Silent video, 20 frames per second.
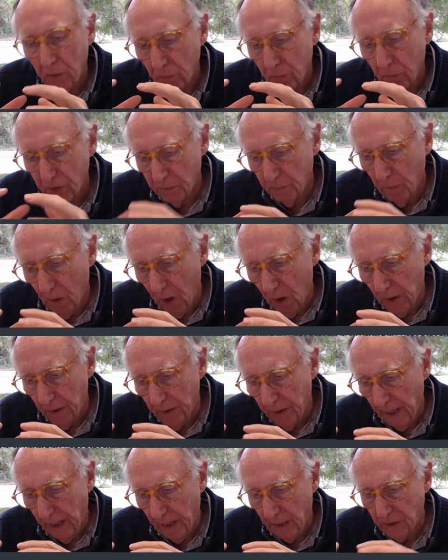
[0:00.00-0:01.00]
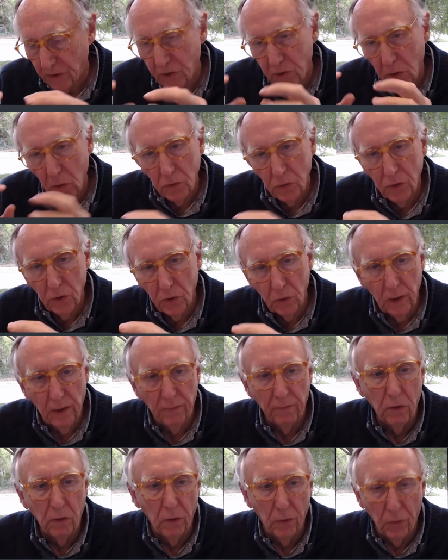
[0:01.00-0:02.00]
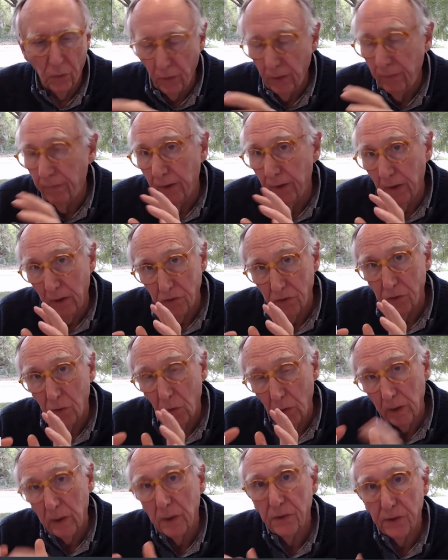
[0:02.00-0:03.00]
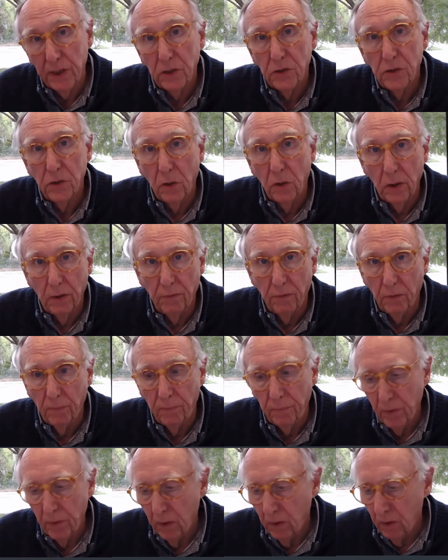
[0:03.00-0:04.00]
respond at a social level or even as an organizational level.